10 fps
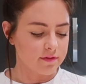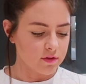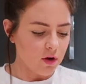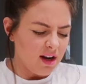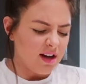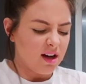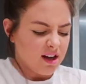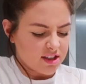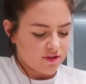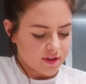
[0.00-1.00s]
of, not a
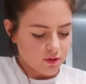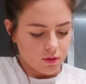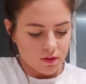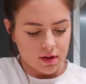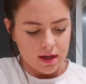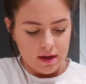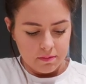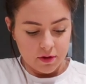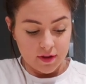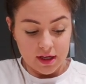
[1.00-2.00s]
last resort,
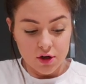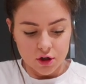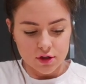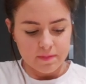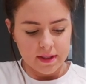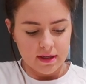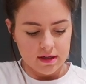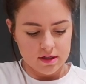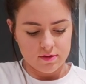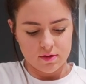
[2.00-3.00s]
but they could be a
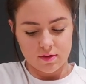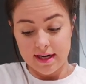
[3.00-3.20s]
last resort.